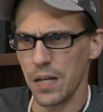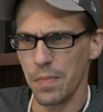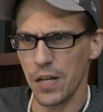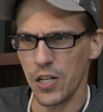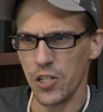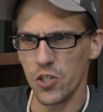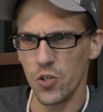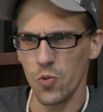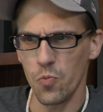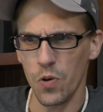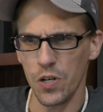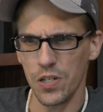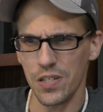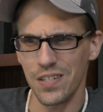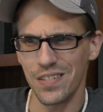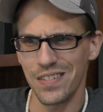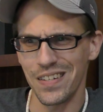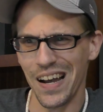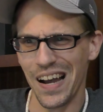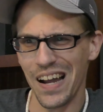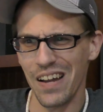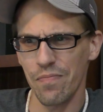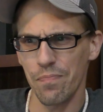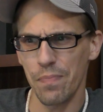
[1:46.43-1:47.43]
makes you want to
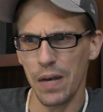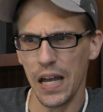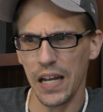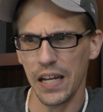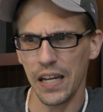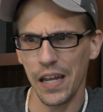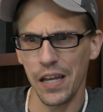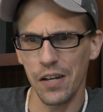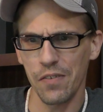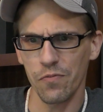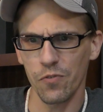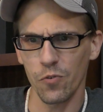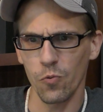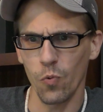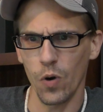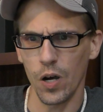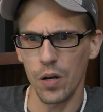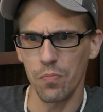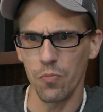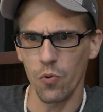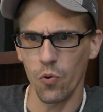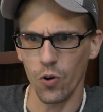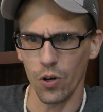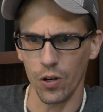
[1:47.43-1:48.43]
dive back in for
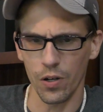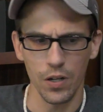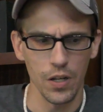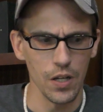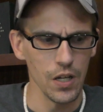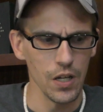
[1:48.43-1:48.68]
one more."